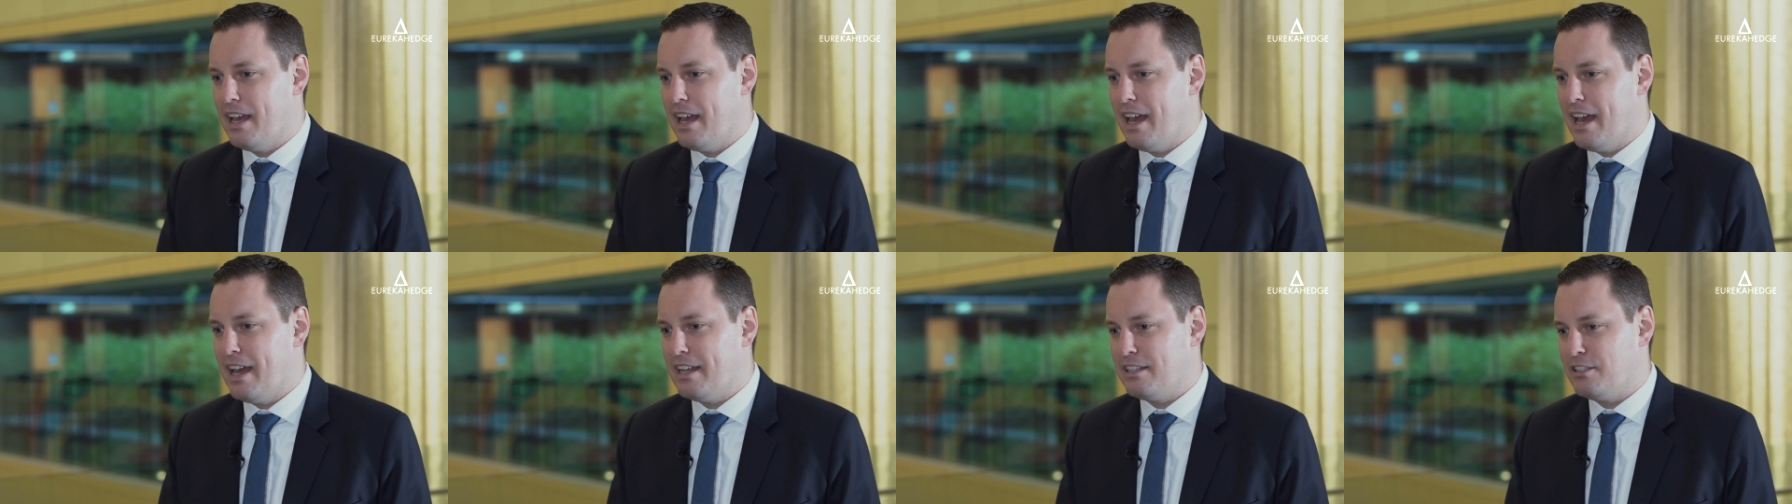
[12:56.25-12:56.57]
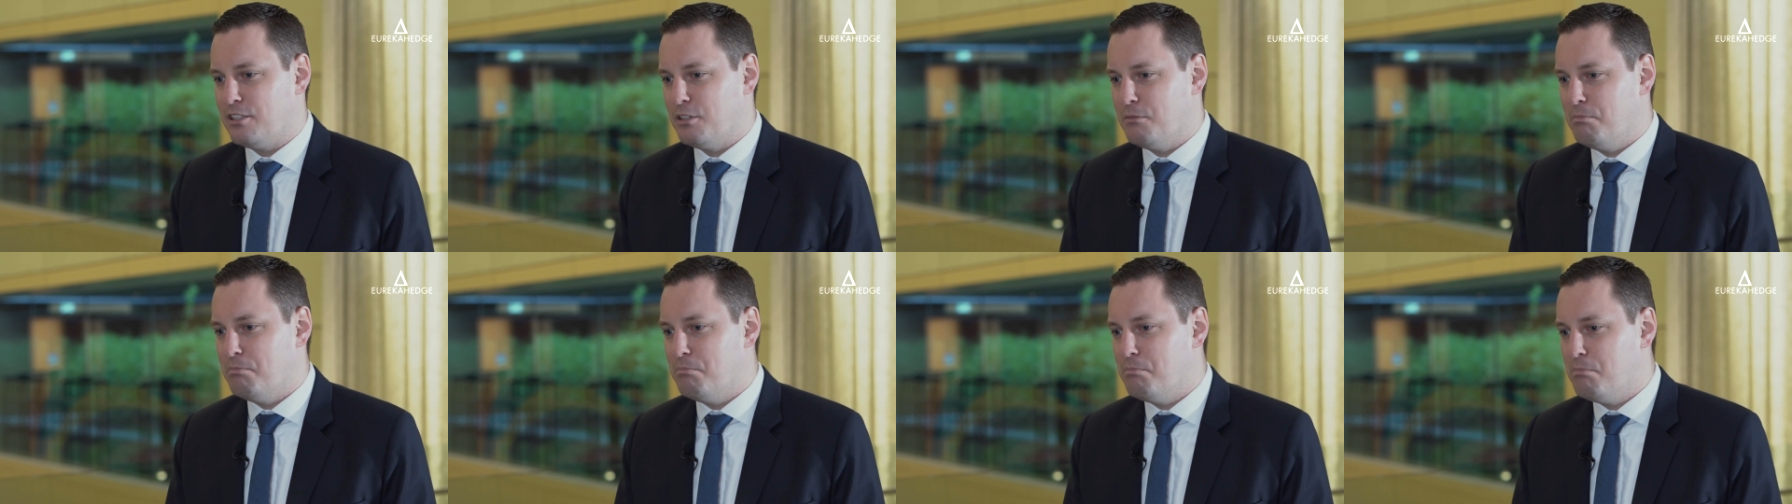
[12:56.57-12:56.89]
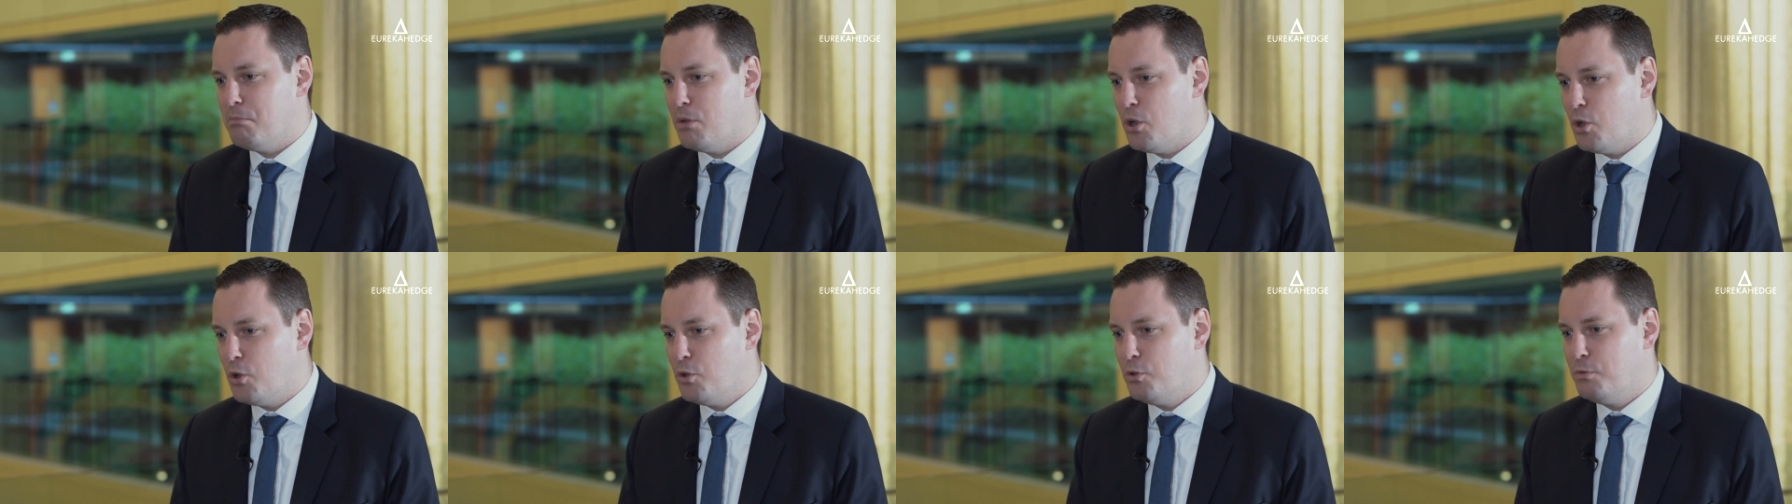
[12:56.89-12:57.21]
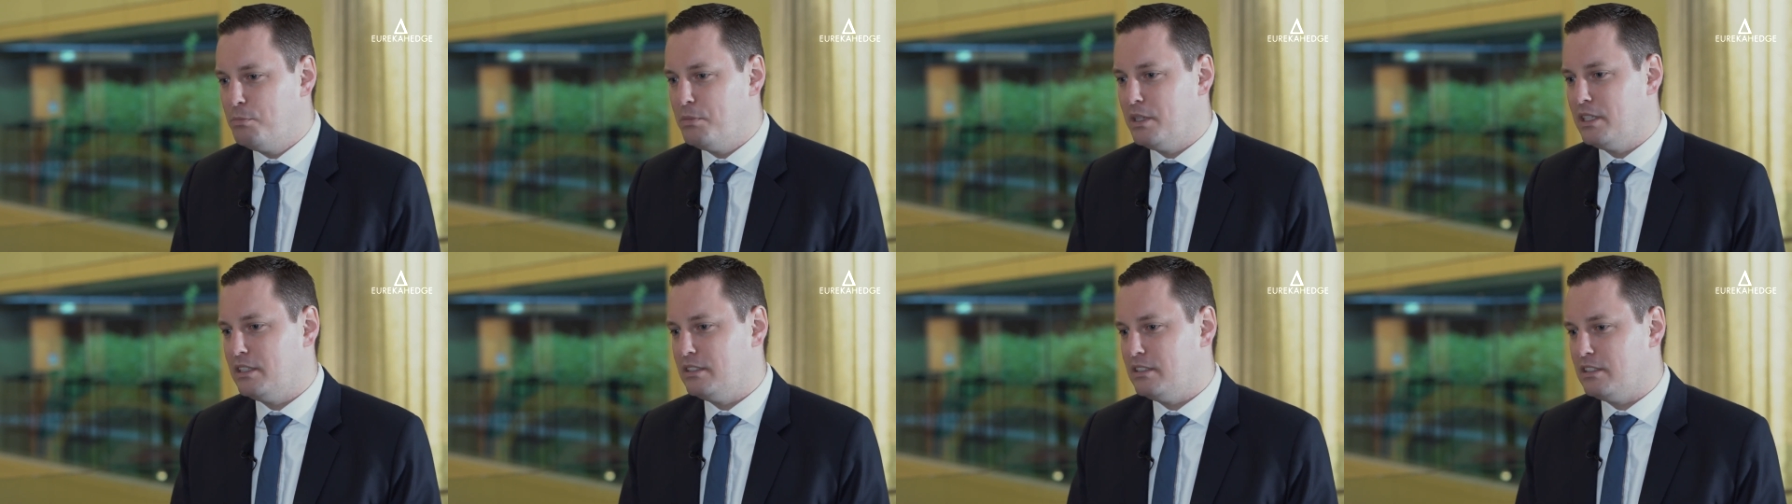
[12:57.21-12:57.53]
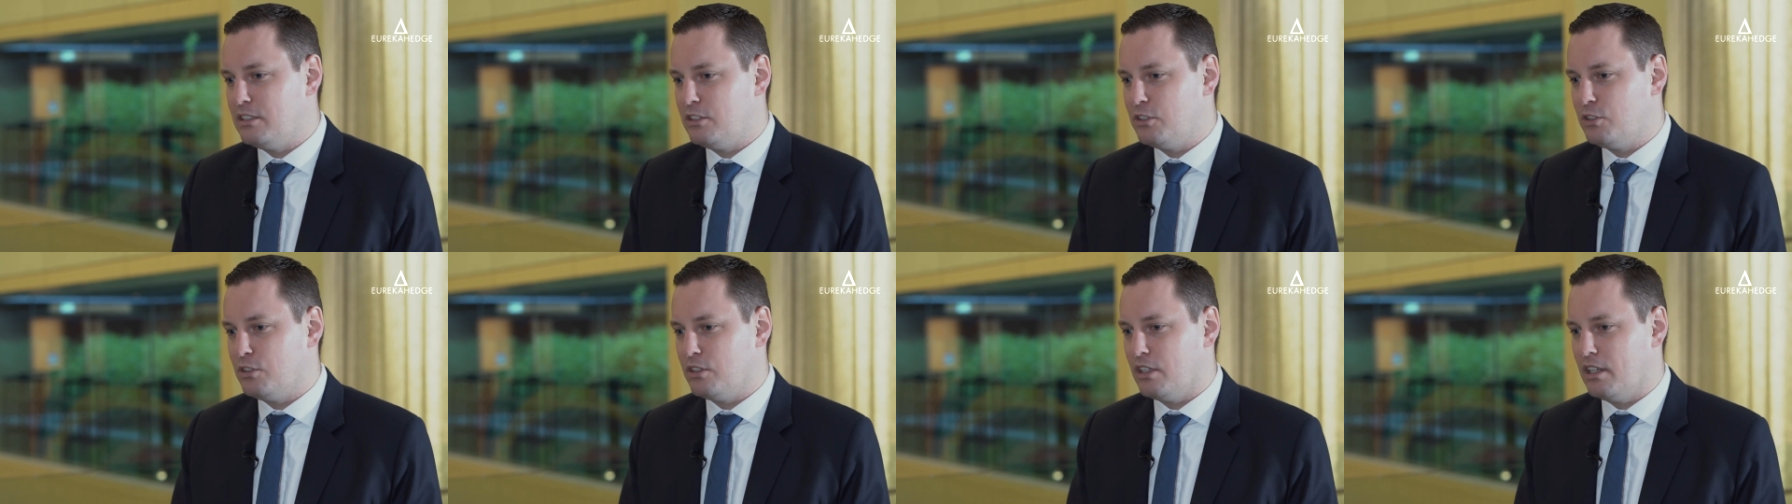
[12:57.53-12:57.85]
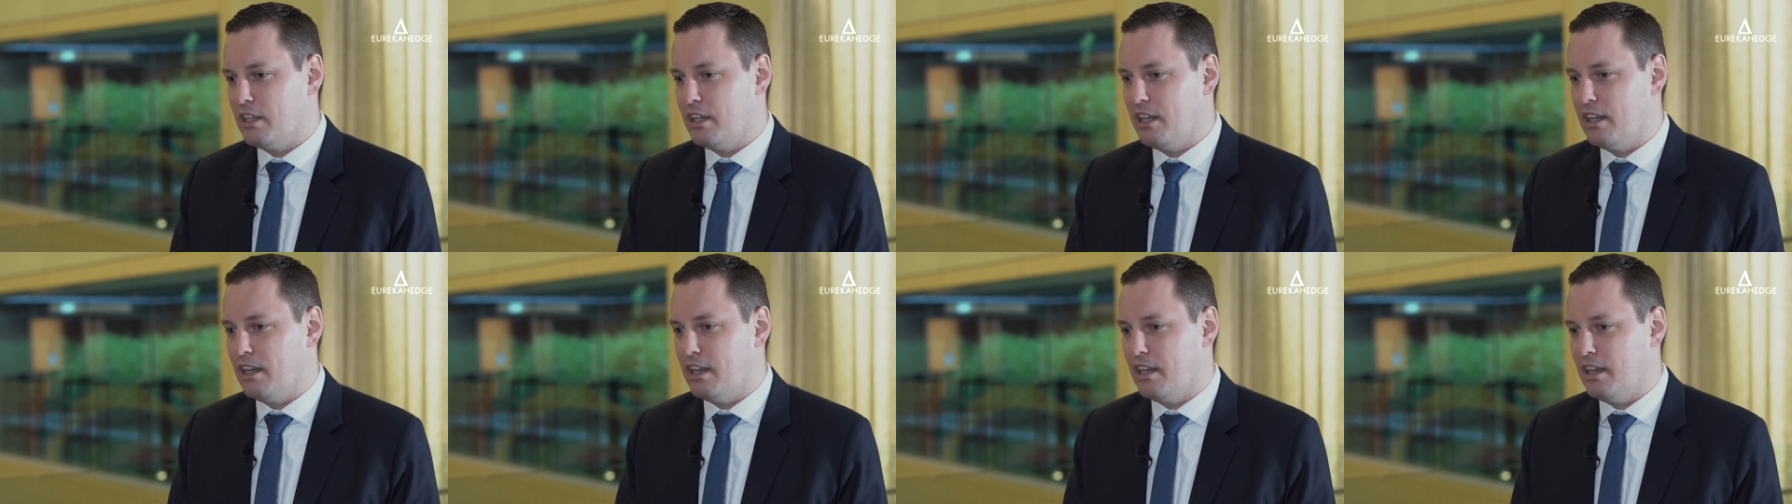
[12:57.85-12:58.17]
at the moment,
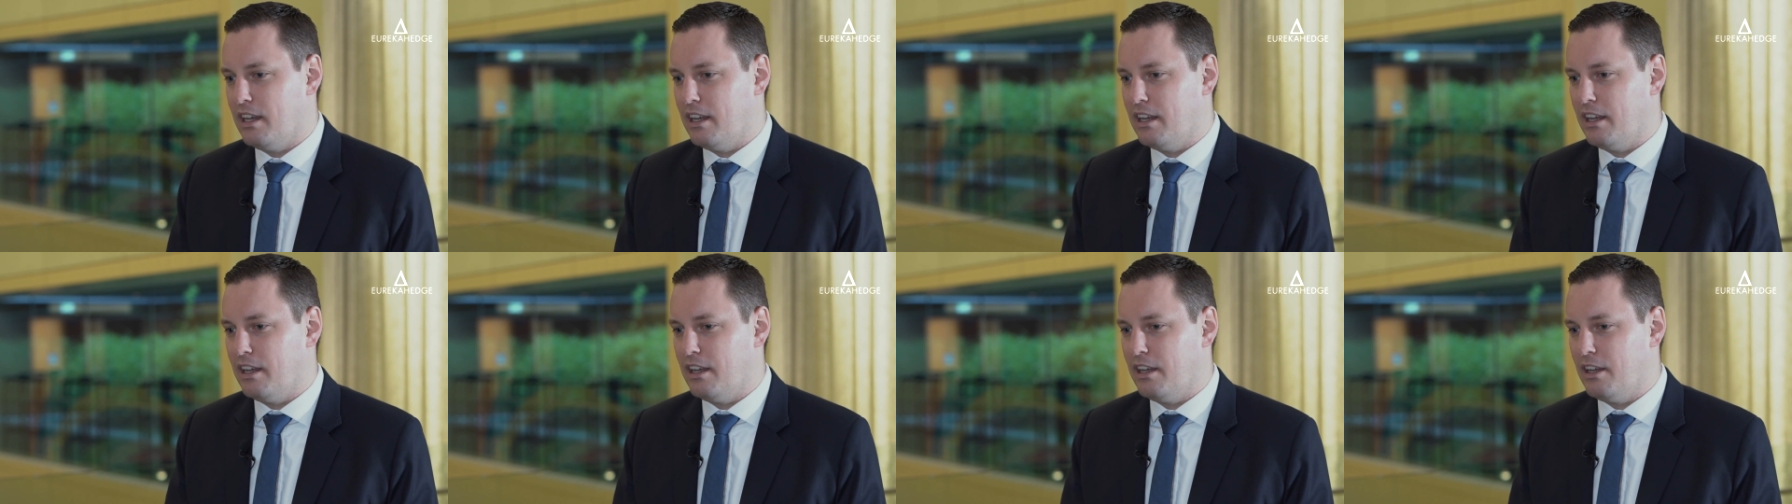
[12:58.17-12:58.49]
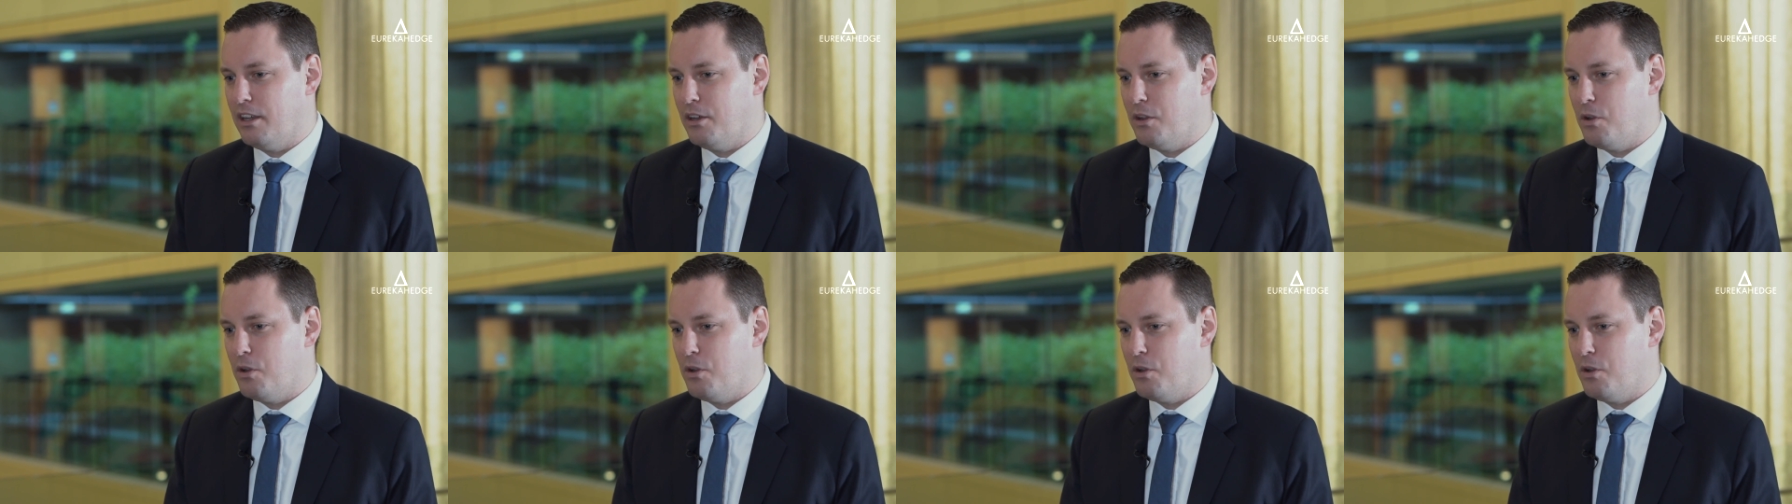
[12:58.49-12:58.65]
uh,